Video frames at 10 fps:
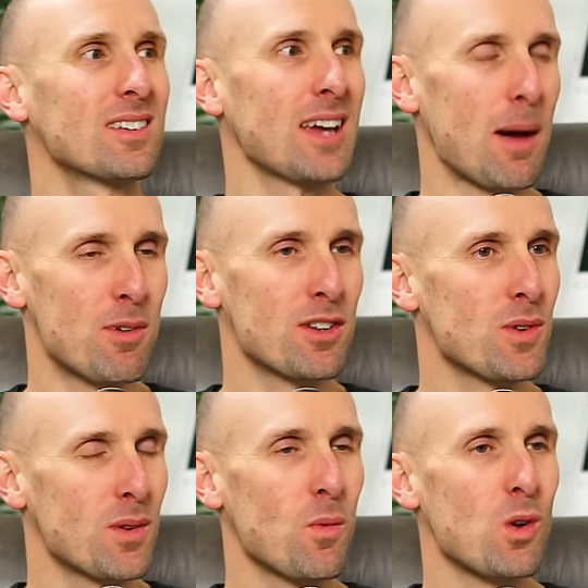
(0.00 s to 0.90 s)
camera to
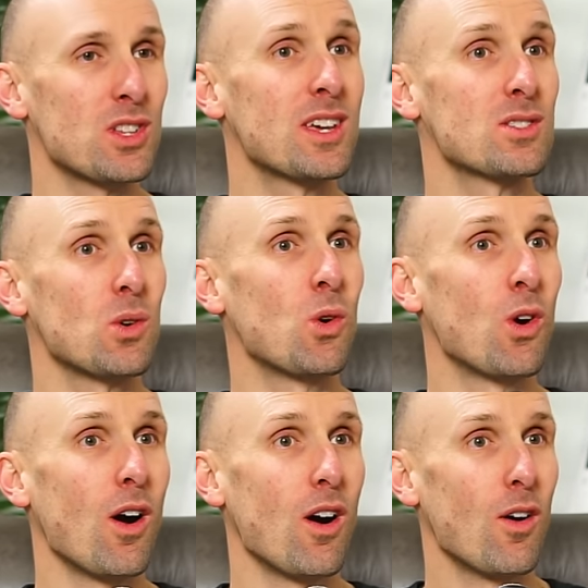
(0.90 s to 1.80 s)
anyone watching this,
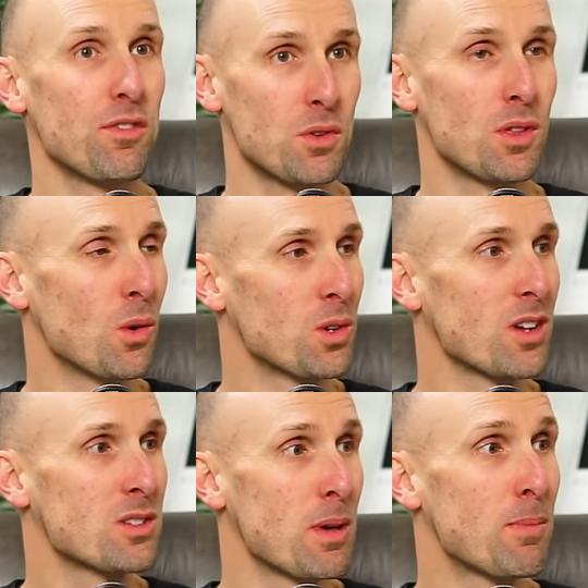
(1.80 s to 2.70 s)
or through the audio
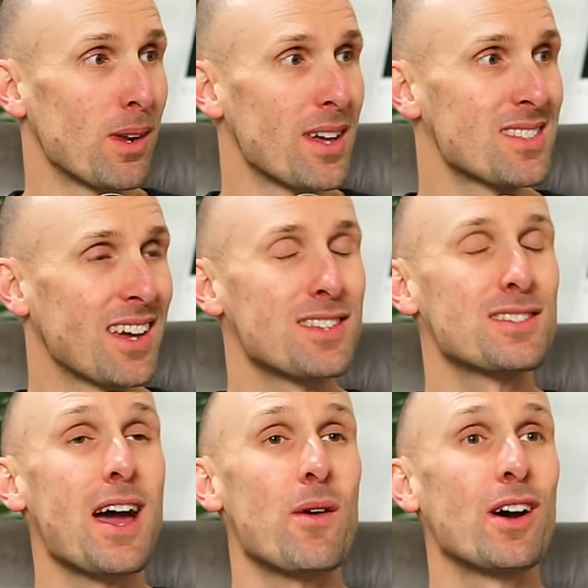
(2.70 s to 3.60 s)
to people listening.
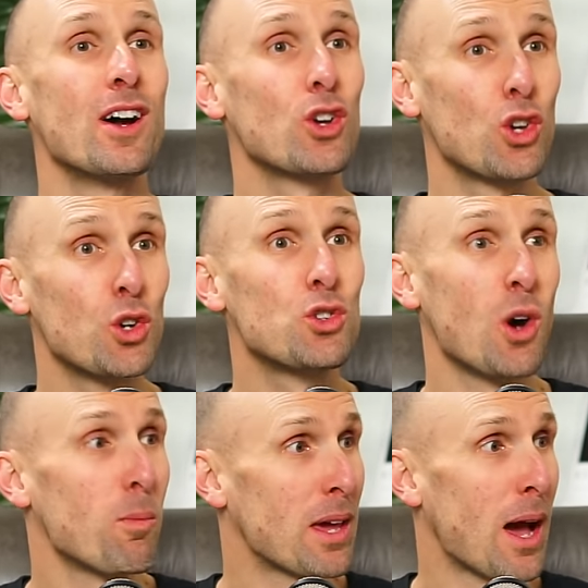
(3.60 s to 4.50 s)
Sarah could
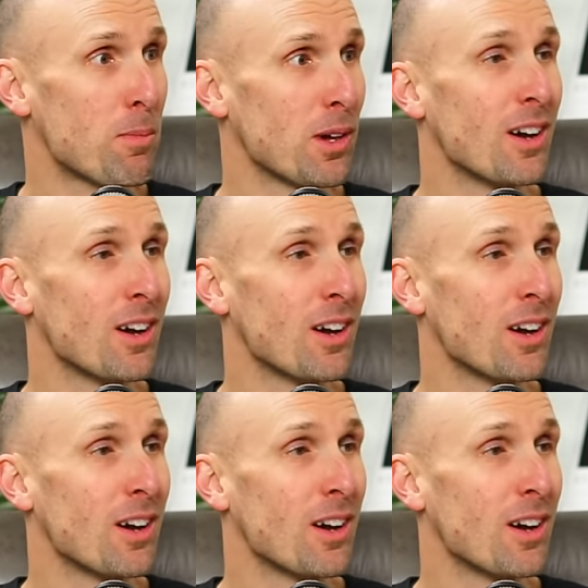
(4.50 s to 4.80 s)
not be happier.